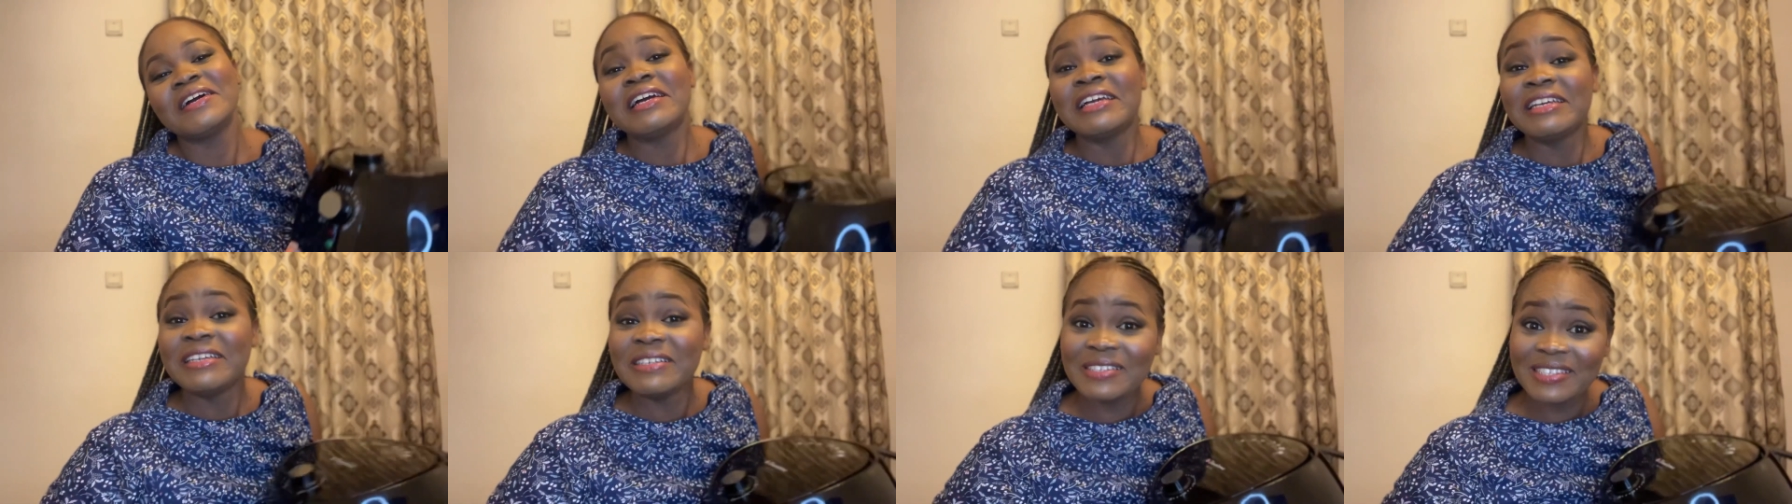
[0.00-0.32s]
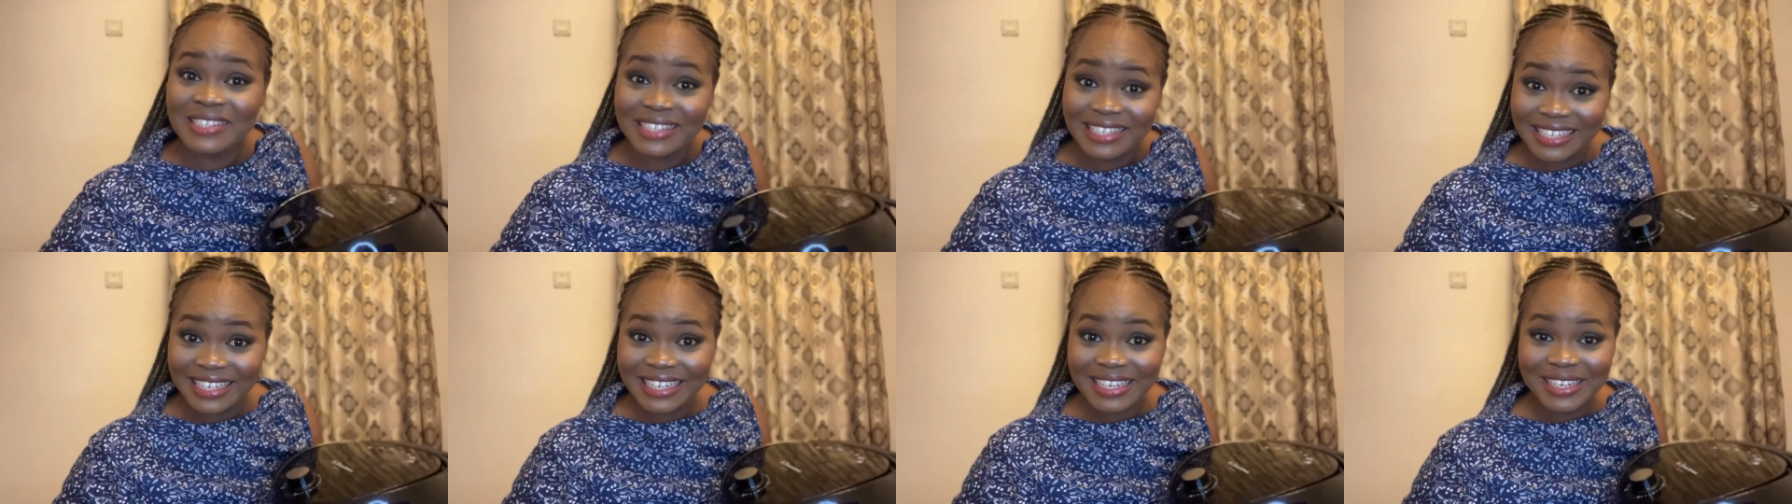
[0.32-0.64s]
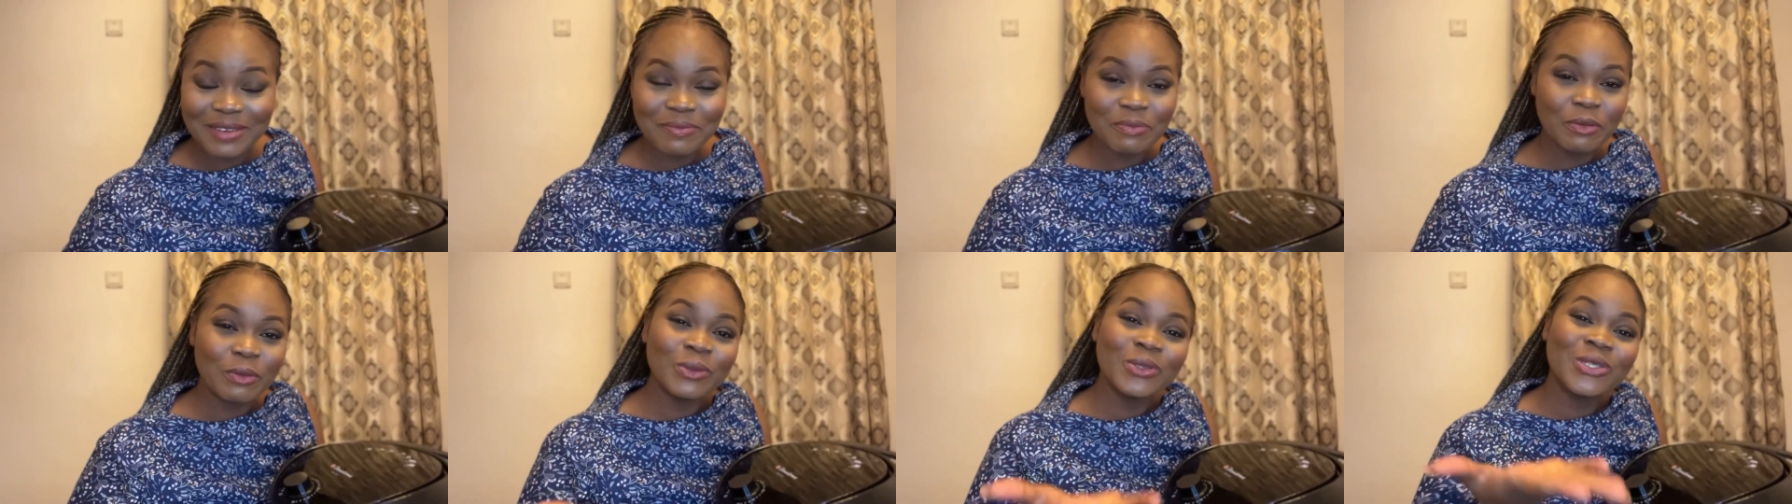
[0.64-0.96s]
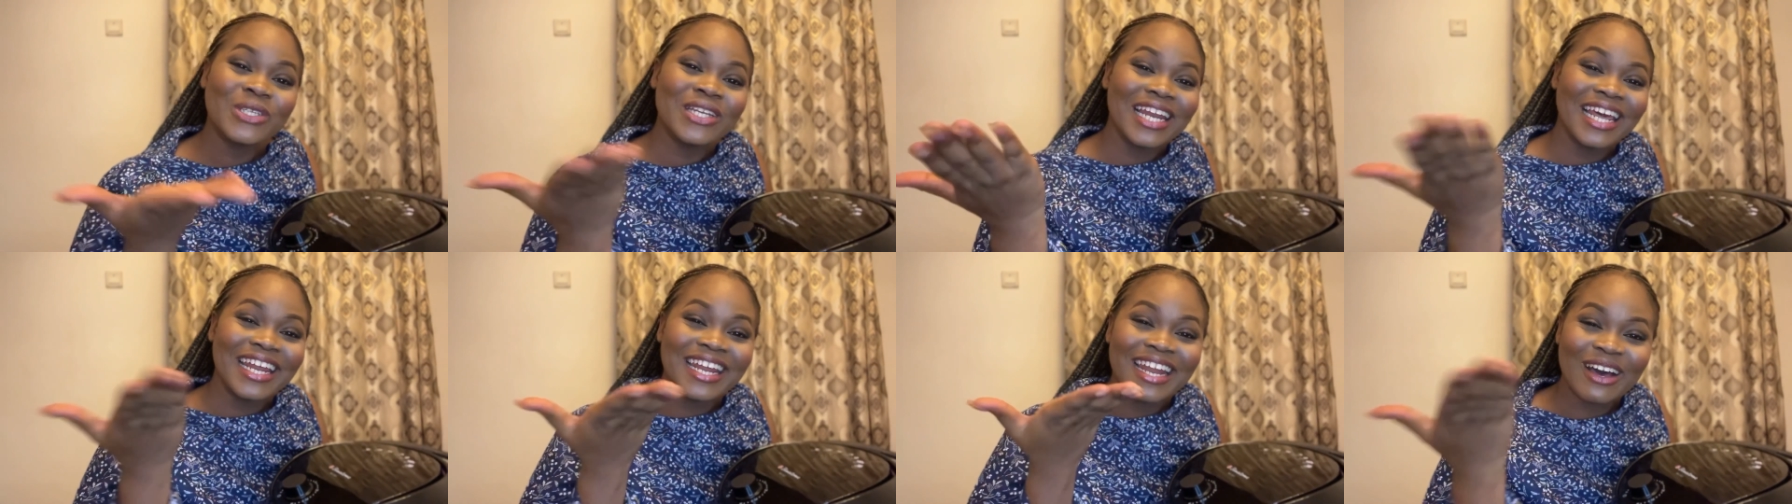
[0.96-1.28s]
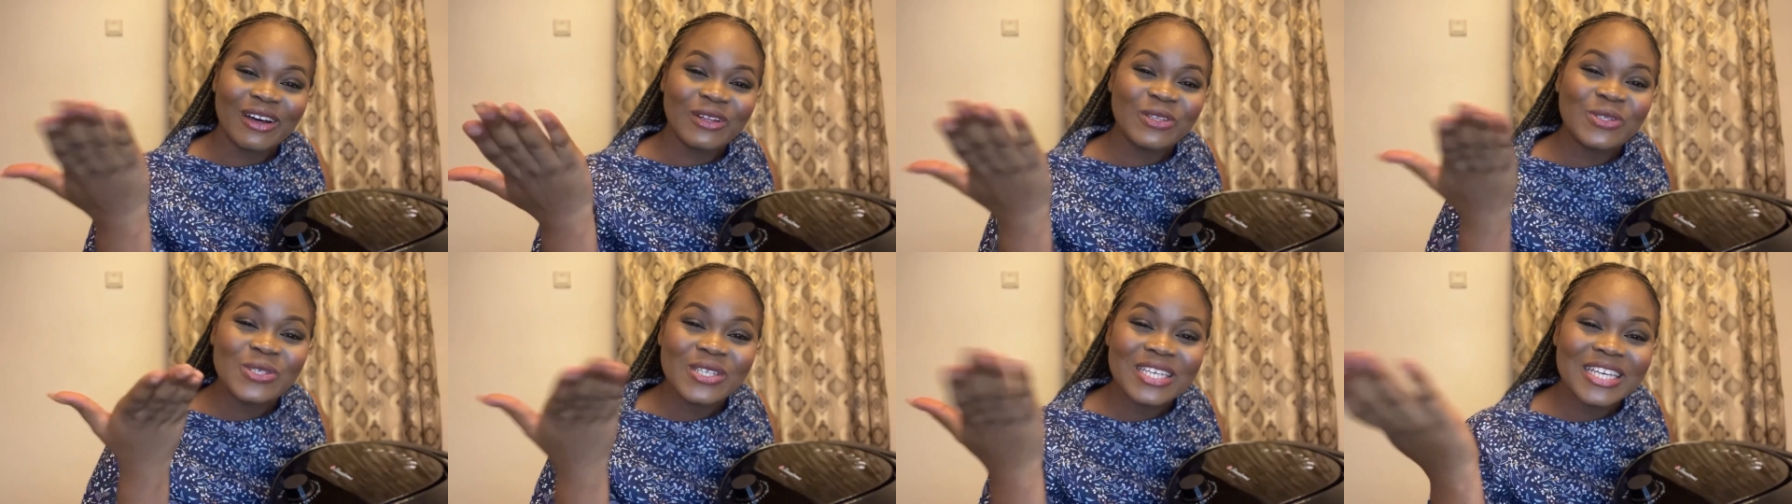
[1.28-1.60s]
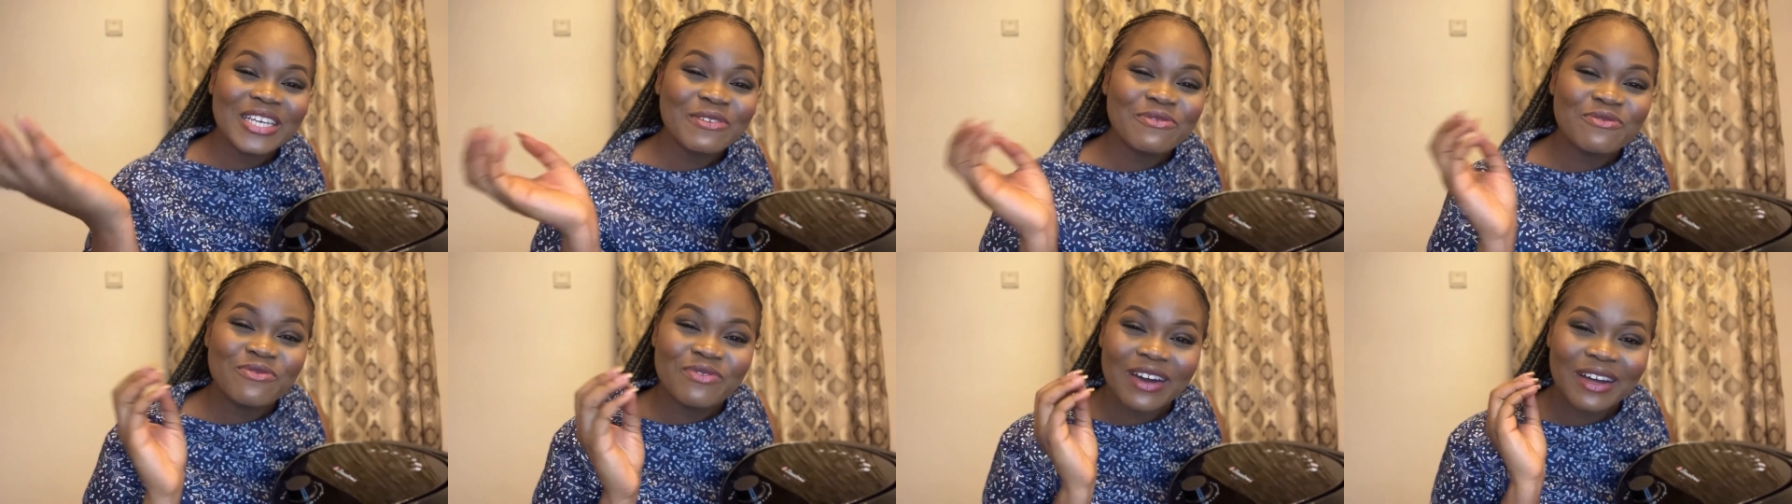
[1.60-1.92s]
You see, people should learn how to
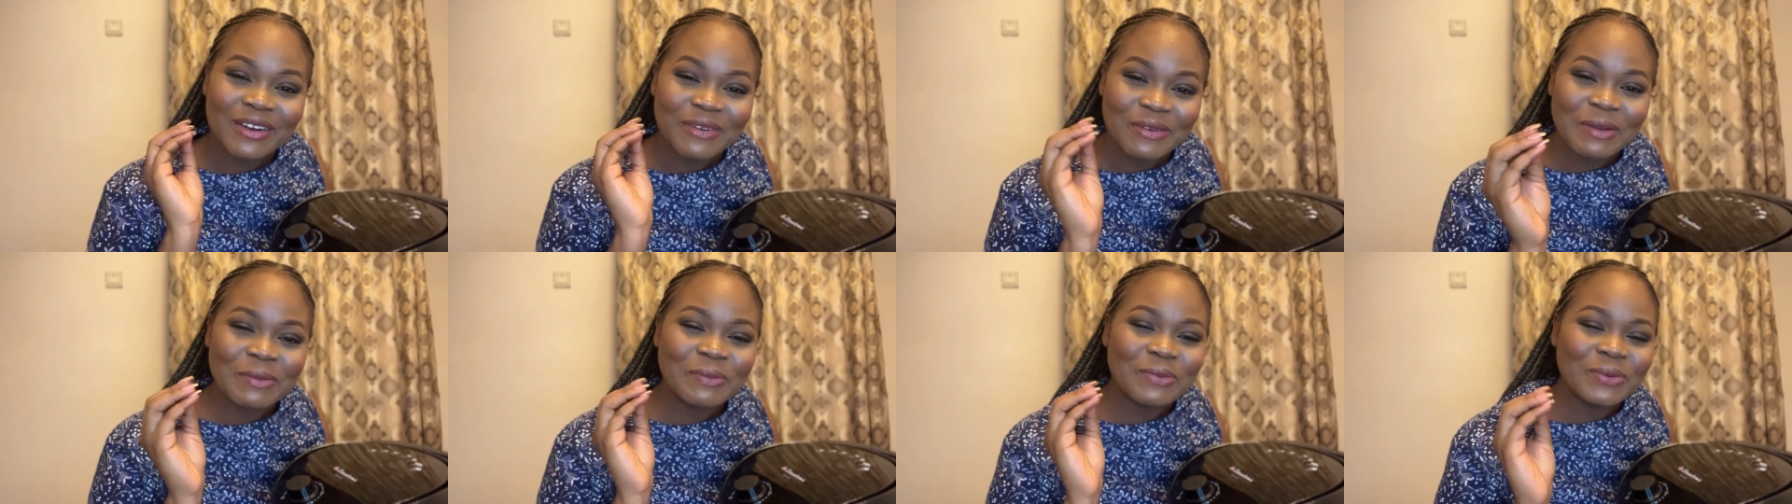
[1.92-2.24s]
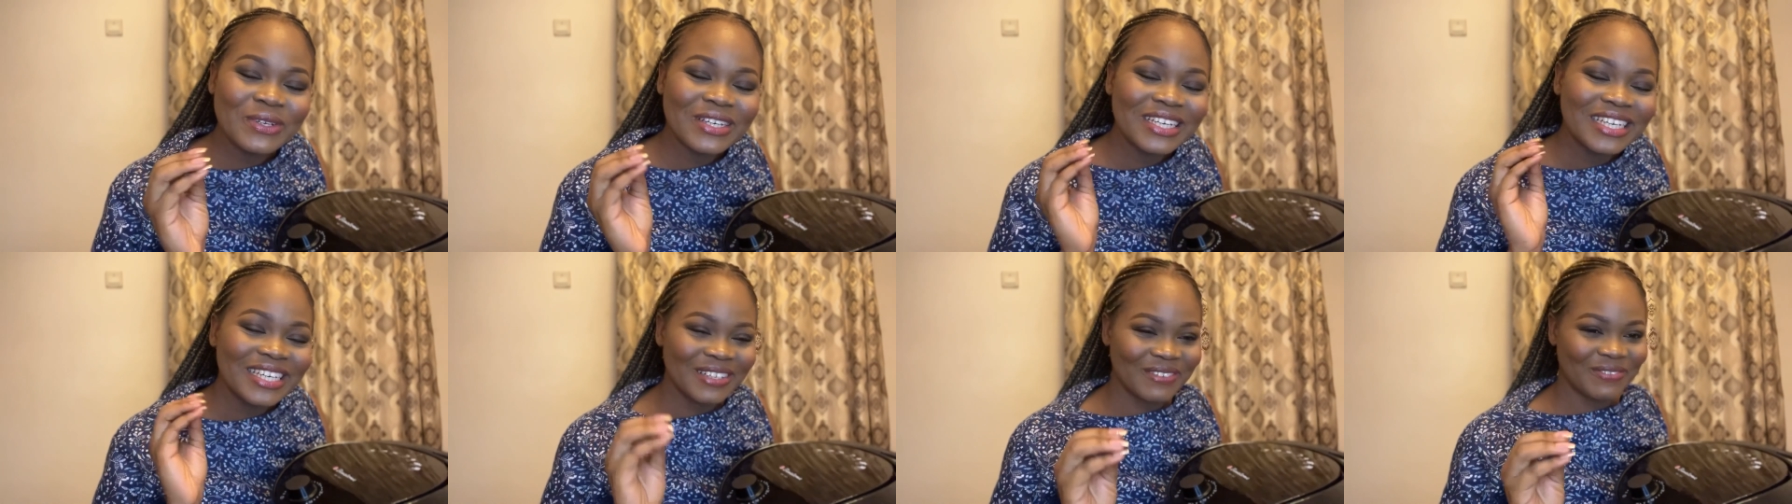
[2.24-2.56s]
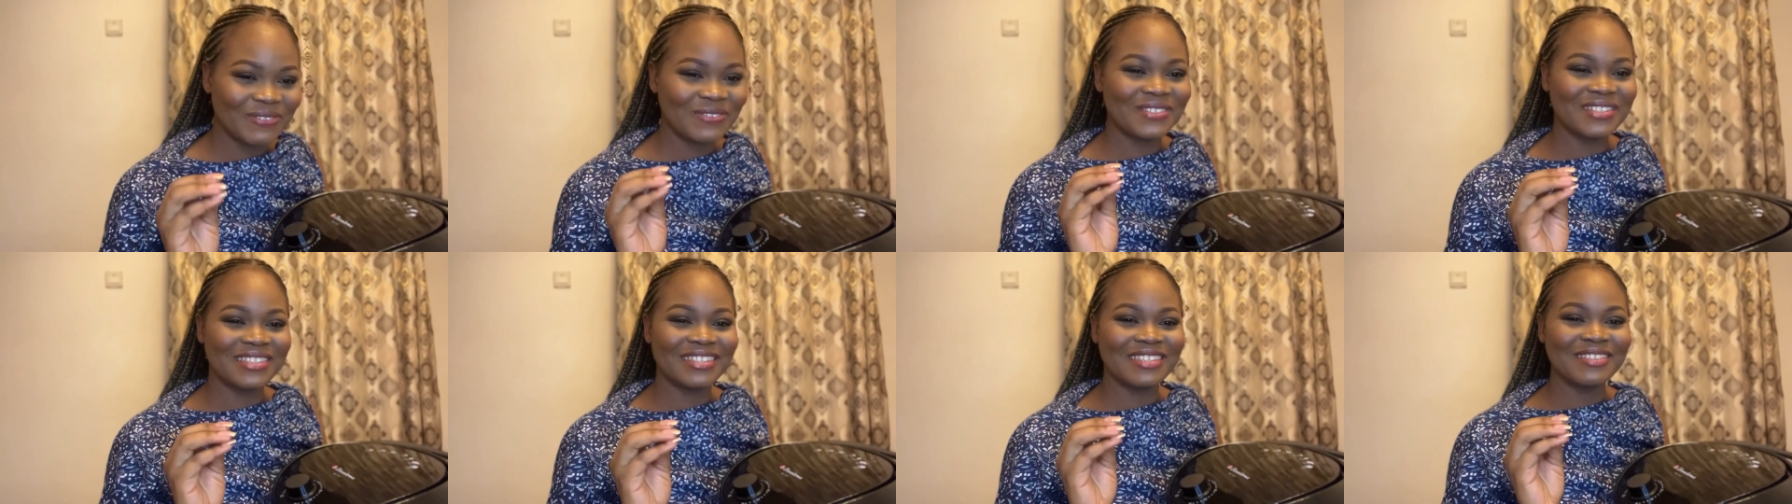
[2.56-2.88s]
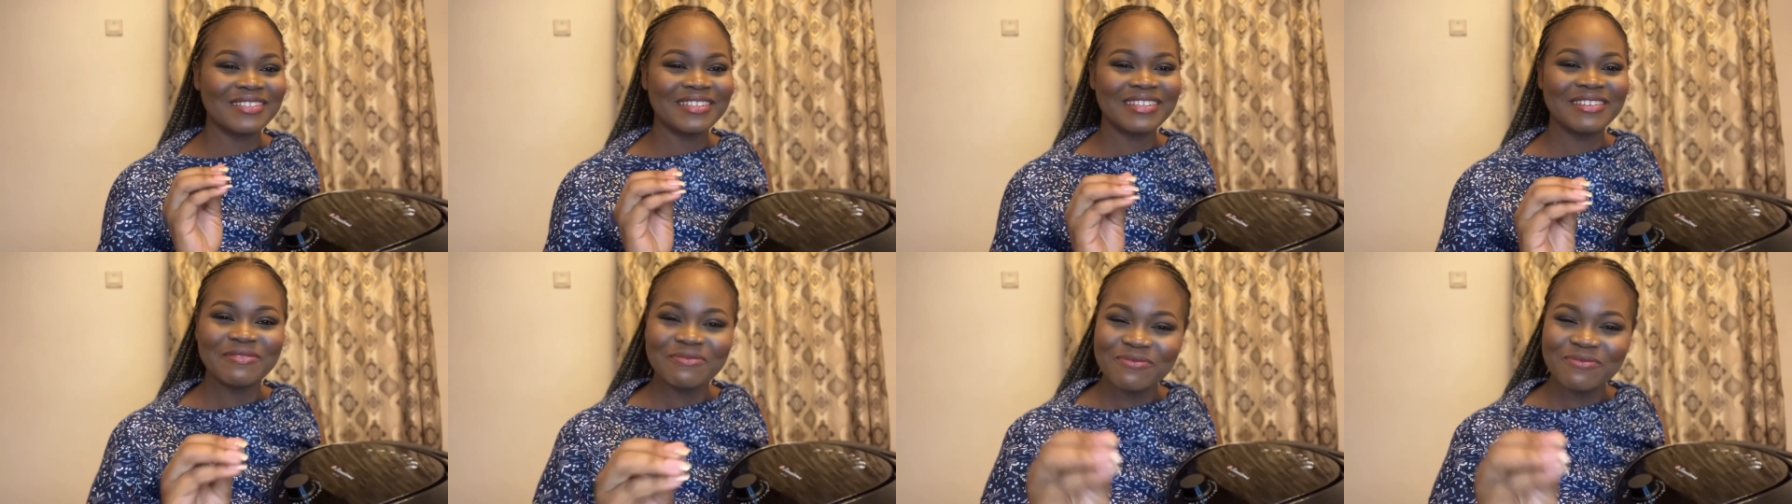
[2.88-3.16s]
give valuable gifts.